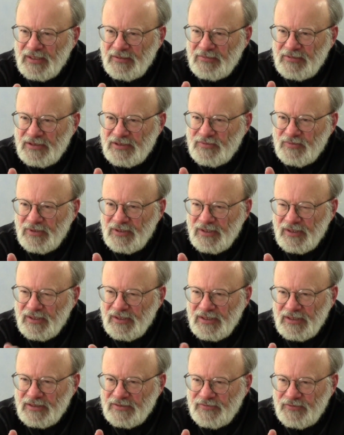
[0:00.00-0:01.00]
I mean, it's one of the
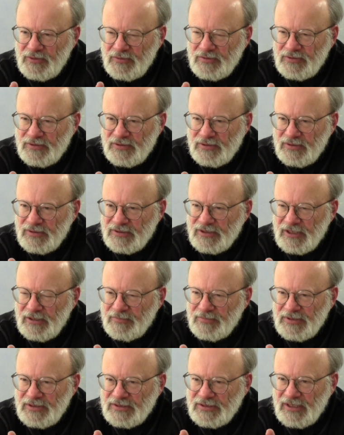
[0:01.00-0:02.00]
things few insurance
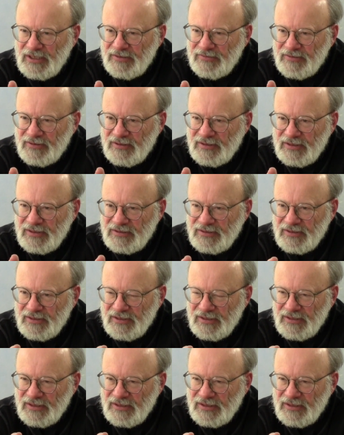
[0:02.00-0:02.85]
companies cover, and